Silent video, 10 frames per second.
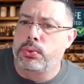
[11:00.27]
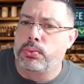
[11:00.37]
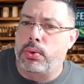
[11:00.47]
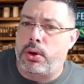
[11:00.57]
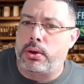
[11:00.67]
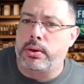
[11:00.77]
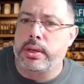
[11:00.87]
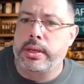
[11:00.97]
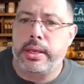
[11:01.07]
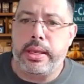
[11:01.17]
wrong.
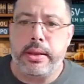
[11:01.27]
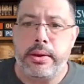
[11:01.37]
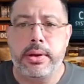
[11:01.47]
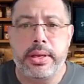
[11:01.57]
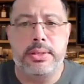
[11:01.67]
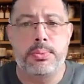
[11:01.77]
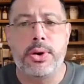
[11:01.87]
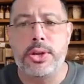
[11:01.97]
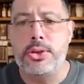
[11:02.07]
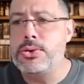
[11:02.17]
Here is
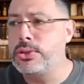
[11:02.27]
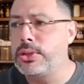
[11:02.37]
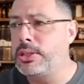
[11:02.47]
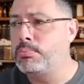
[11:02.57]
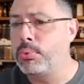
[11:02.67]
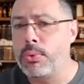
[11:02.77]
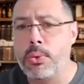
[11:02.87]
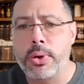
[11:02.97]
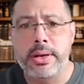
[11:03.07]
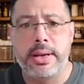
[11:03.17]
where it usually is
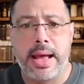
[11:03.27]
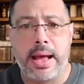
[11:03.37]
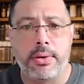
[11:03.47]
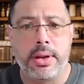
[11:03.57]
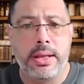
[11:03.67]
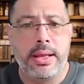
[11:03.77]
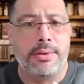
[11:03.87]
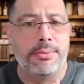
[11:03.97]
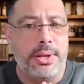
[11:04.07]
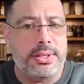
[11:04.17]
broken down,
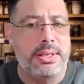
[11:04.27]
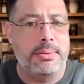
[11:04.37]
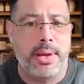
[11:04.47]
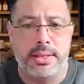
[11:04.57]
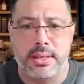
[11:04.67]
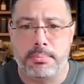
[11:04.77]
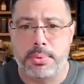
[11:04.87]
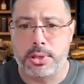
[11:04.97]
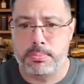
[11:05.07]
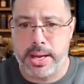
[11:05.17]
and risk depends on
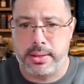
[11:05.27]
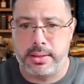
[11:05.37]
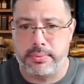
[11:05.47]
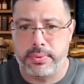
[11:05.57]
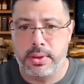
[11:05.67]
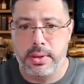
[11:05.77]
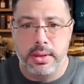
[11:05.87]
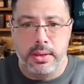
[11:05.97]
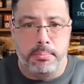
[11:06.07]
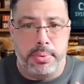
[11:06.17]
perspective.
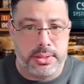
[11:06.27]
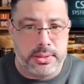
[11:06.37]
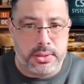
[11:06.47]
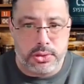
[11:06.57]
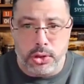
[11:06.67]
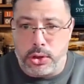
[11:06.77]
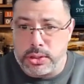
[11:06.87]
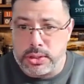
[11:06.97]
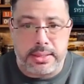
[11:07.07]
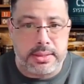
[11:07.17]
Business
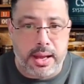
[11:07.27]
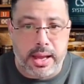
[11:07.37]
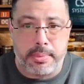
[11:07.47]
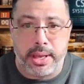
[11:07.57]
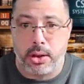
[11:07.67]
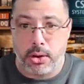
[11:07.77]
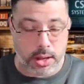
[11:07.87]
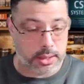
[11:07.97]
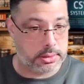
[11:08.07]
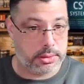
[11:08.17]
looks at time and
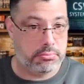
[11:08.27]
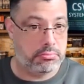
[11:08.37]
cost.